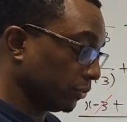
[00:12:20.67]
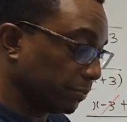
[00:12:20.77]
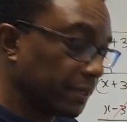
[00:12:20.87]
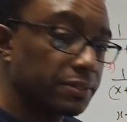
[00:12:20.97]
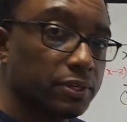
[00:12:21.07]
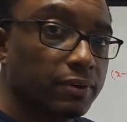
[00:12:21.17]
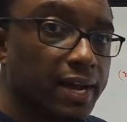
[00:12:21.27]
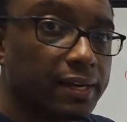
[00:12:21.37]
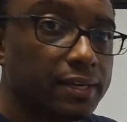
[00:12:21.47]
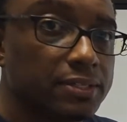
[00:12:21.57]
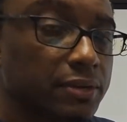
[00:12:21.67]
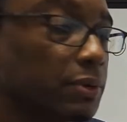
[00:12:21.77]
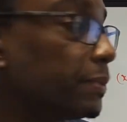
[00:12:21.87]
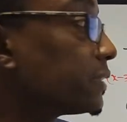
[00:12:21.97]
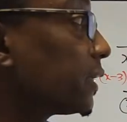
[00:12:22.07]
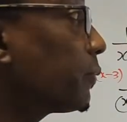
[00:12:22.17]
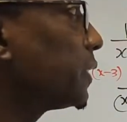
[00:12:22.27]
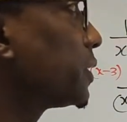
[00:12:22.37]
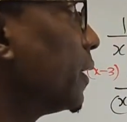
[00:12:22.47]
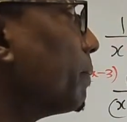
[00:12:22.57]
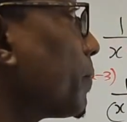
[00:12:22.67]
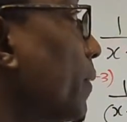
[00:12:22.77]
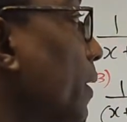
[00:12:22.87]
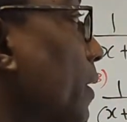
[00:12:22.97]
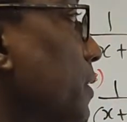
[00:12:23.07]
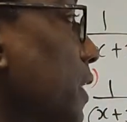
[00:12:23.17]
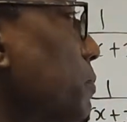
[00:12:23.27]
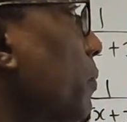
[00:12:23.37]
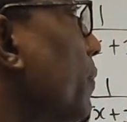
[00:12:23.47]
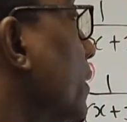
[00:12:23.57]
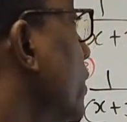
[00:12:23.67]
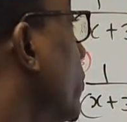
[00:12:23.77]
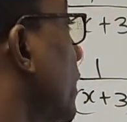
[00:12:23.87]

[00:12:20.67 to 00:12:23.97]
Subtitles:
repeat, right? It is a repeated question. Let's move on to